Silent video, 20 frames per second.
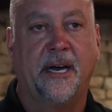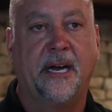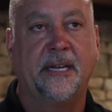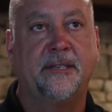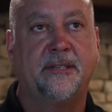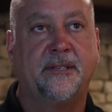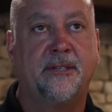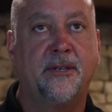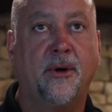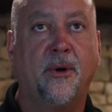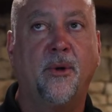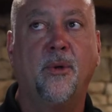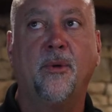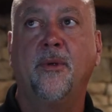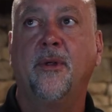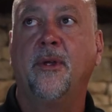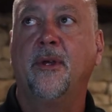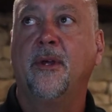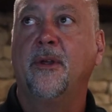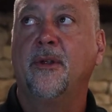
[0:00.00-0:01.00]
I don't
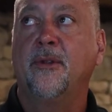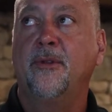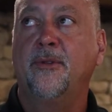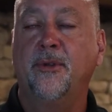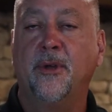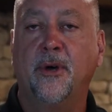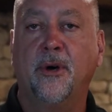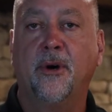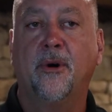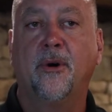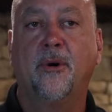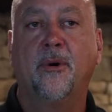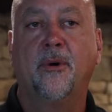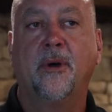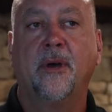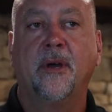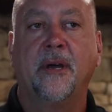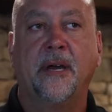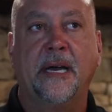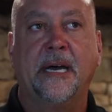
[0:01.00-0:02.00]
know
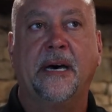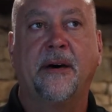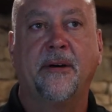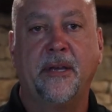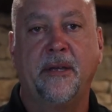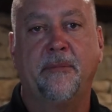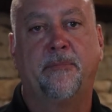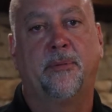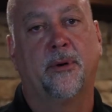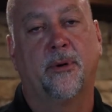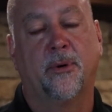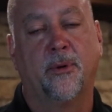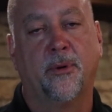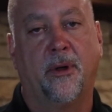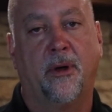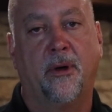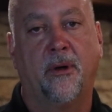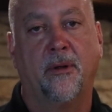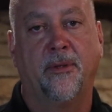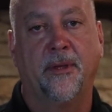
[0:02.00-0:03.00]
how he pulled
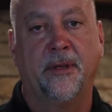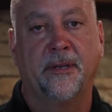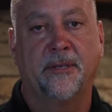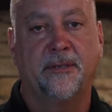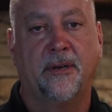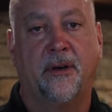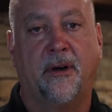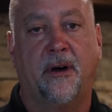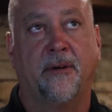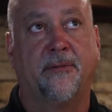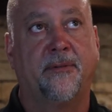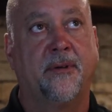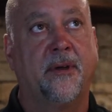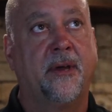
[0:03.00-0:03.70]
all this off.